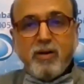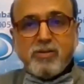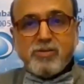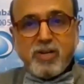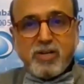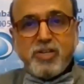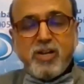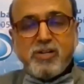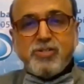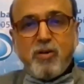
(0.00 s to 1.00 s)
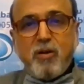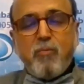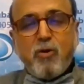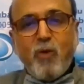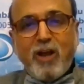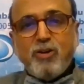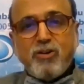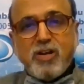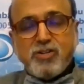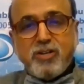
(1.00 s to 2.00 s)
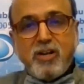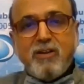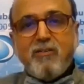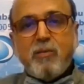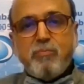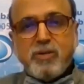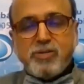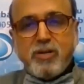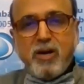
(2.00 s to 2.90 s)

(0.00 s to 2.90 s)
Sustenance is all about value creation and development.